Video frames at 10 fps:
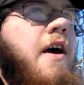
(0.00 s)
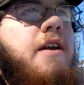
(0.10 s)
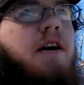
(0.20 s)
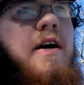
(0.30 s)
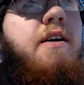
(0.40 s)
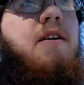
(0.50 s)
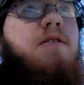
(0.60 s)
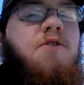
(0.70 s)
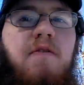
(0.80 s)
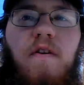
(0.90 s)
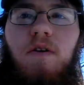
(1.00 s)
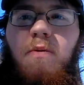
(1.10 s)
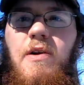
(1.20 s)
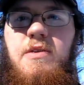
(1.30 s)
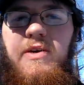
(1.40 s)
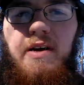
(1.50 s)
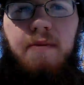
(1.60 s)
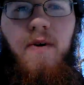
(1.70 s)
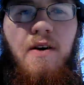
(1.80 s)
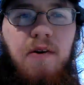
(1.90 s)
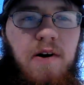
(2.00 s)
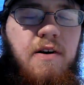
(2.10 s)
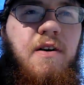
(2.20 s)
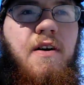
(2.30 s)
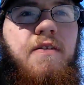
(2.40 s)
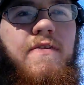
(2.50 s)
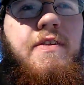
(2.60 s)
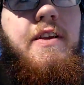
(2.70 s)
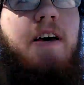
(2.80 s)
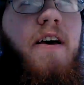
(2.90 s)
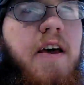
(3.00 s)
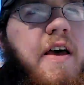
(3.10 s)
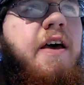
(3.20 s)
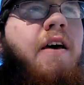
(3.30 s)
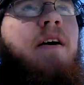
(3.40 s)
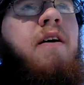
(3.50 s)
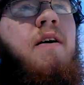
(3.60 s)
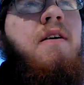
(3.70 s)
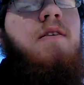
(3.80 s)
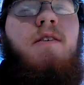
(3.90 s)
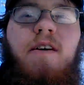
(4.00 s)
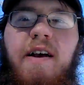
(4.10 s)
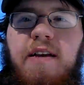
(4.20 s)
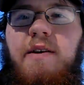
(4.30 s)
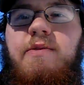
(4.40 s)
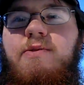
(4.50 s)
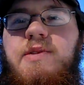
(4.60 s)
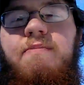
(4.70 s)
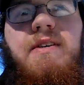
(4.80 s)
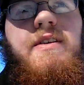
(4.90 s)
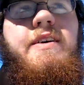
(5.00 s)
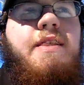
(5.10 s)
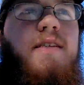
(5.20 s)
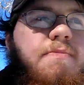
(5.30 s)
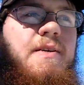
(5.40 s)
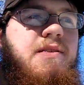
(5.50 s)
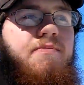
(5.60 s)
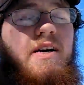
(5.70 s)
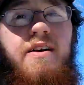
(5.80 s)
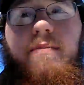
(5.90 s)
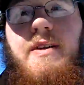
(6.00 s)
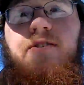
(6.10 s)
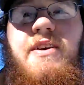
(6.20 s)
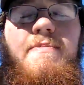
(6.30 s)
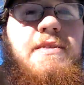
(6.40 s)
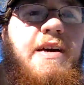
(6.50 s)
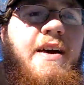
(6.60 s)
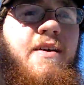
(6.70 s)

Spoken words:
and I drove her to work so I could borrow her car for the day so that I could go do something like this because I'm tired of being trapped in the